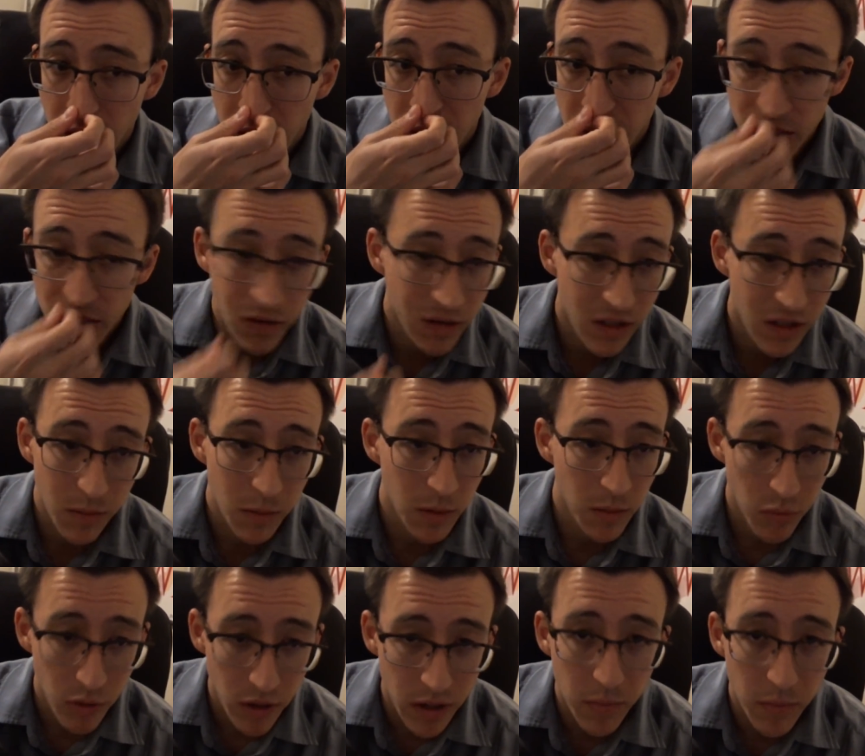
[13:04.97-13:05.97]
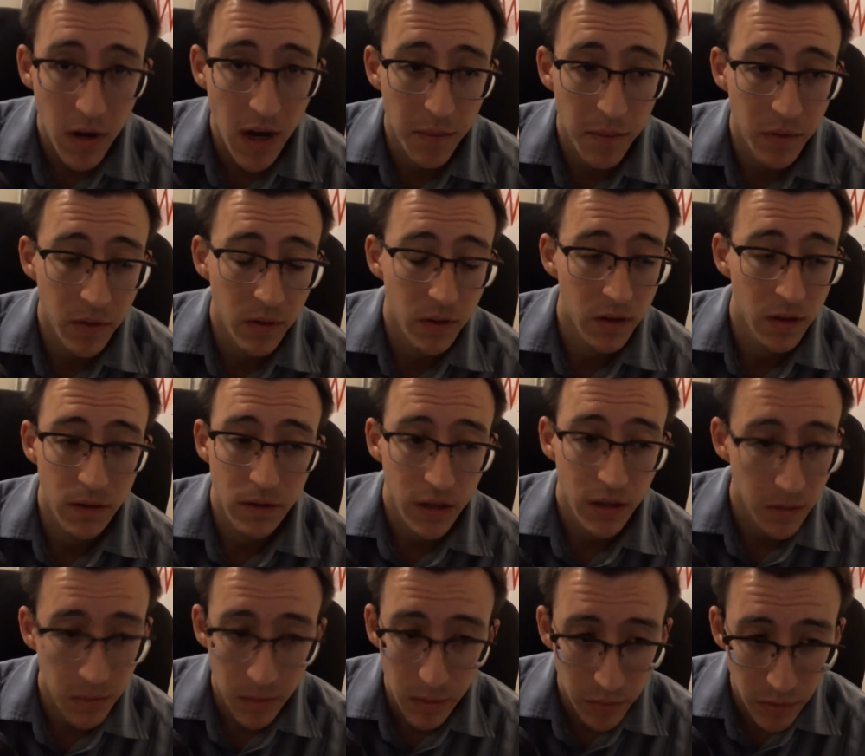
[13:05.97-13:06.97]
This one's gonna be pretty popular,
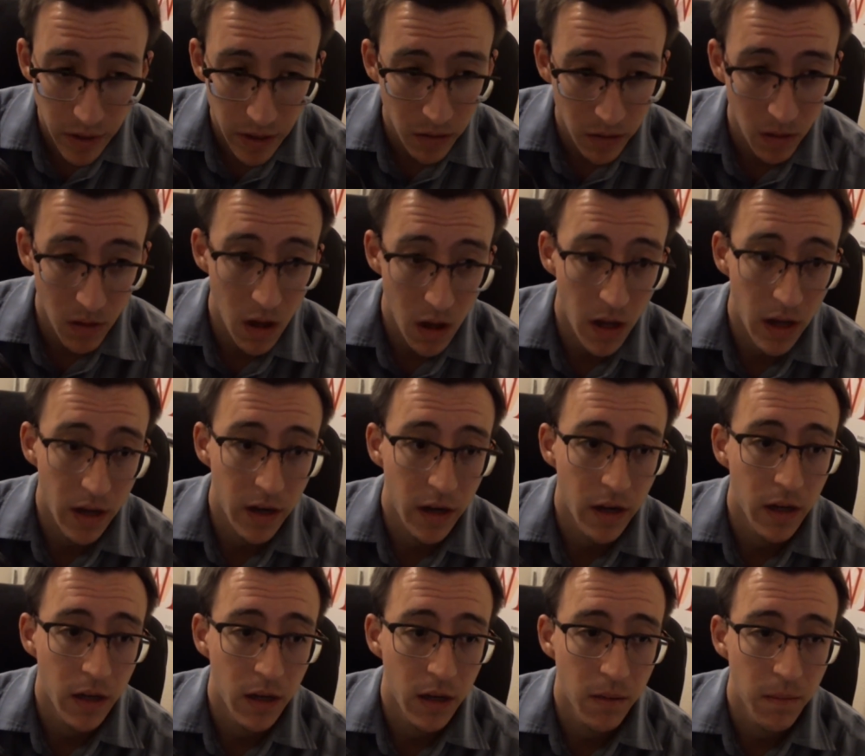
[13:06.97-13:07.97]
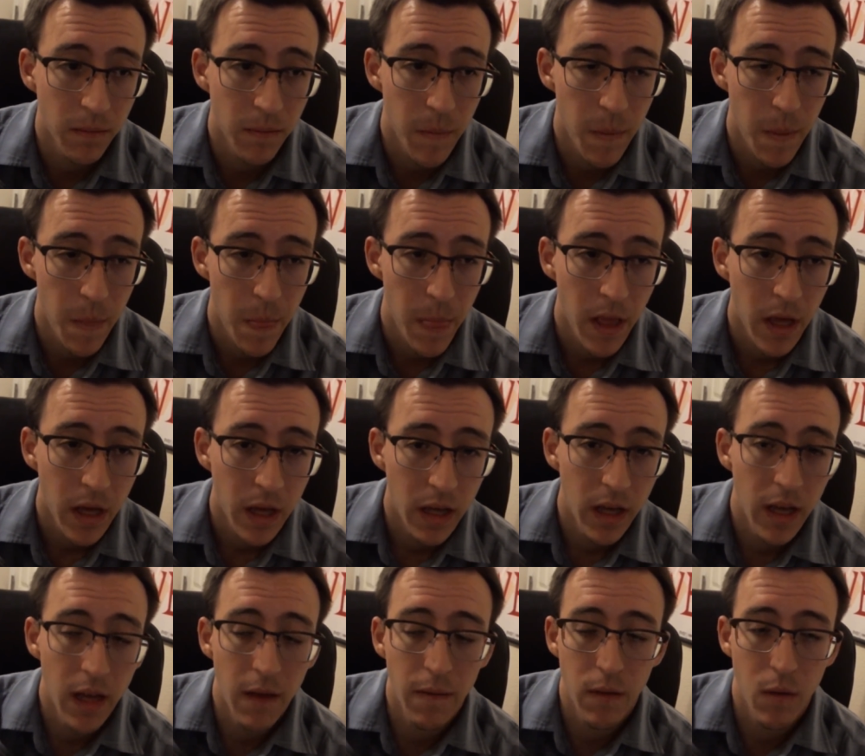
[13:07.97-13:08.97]
gonna be played a lot.
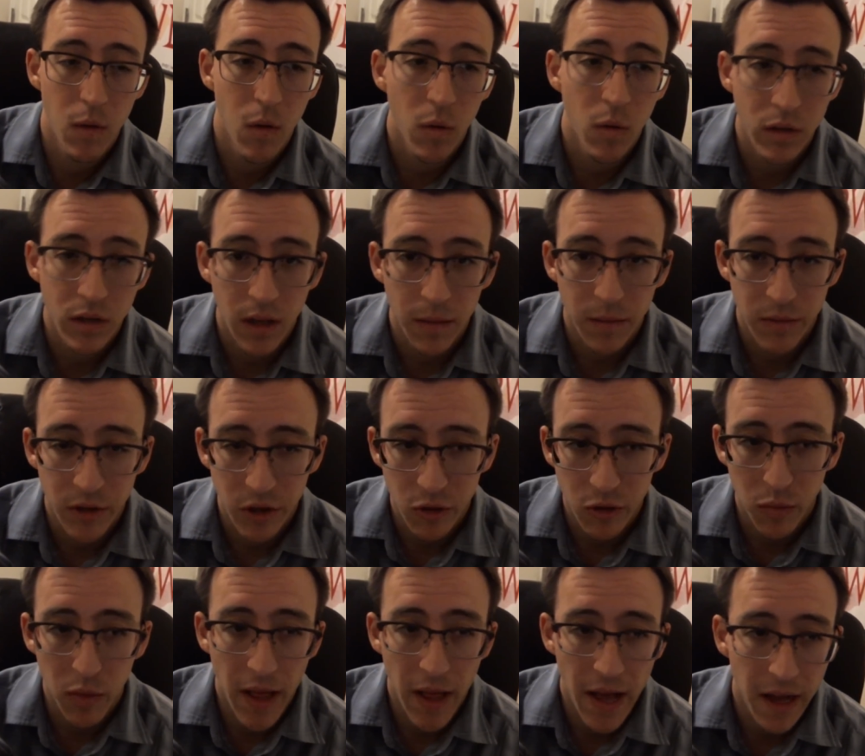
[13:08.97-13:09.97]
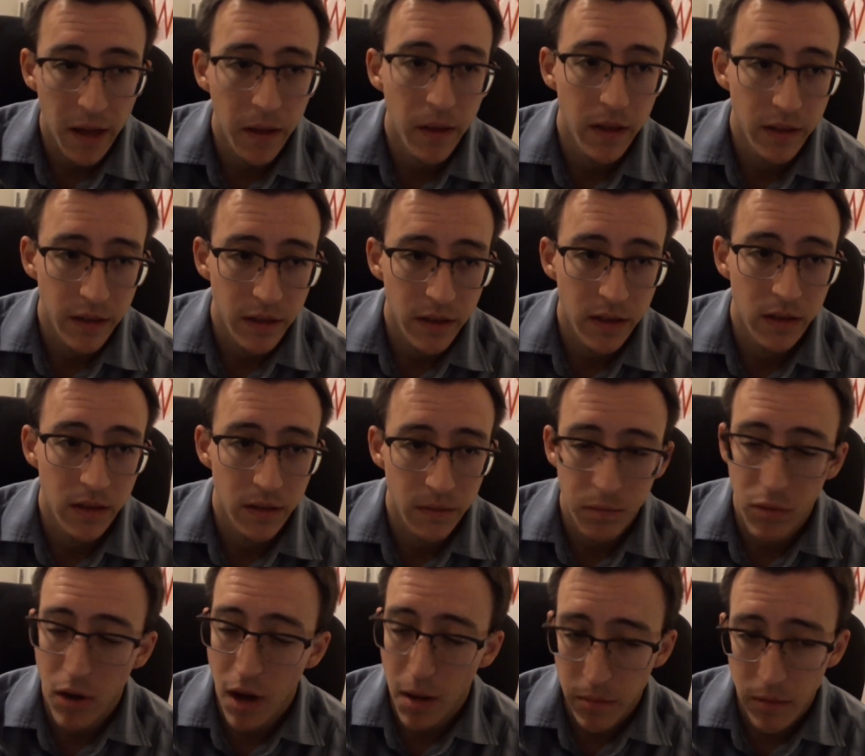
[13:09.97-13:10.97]
If they're holding up 2 black, this is
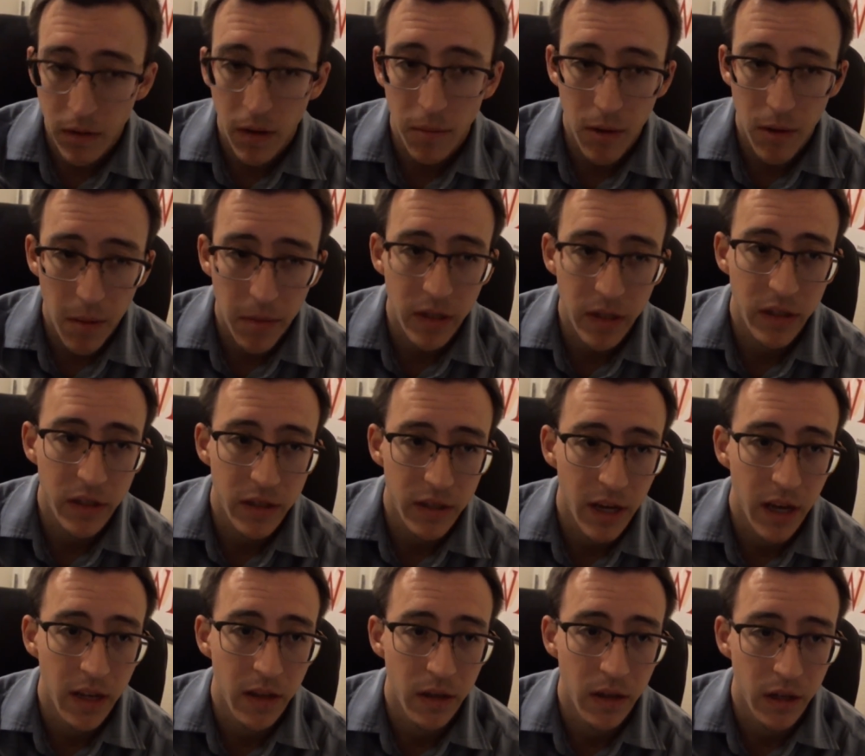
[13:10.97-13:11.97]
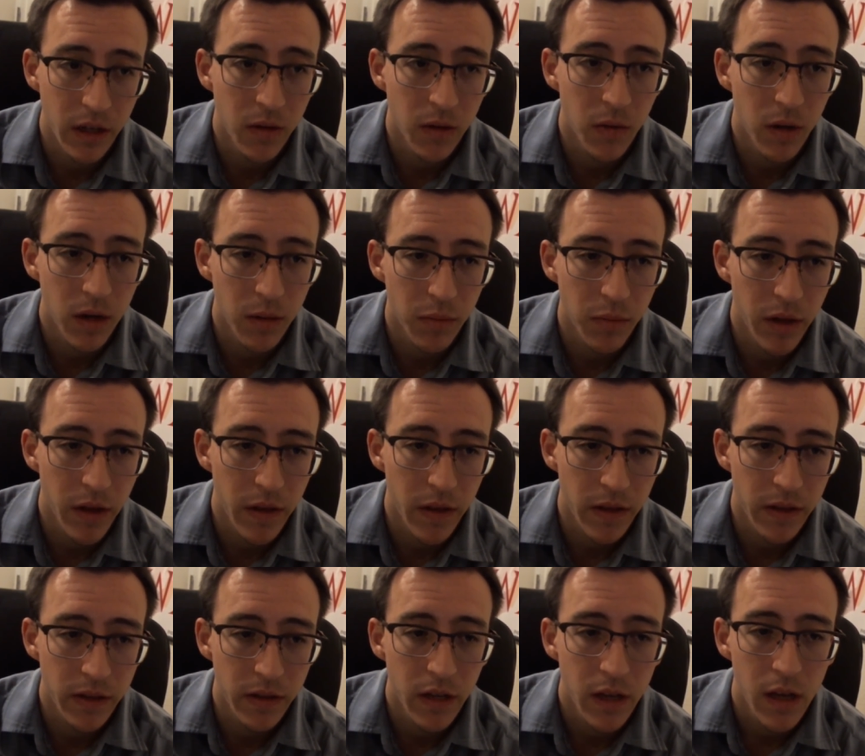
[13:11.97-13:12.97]
probably a good sign they're gonna want to play
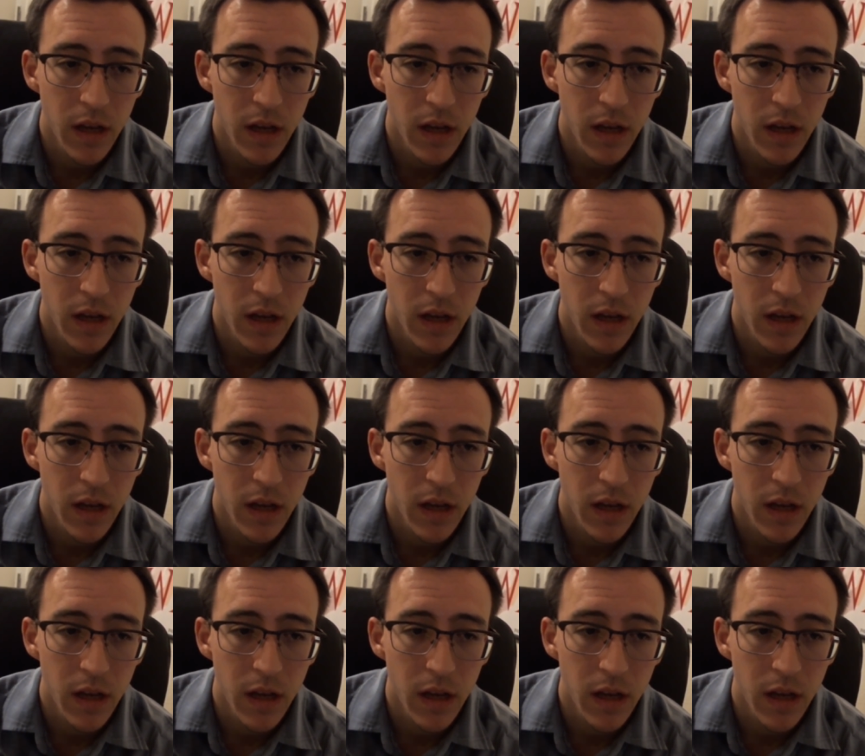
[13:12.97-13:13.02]
this.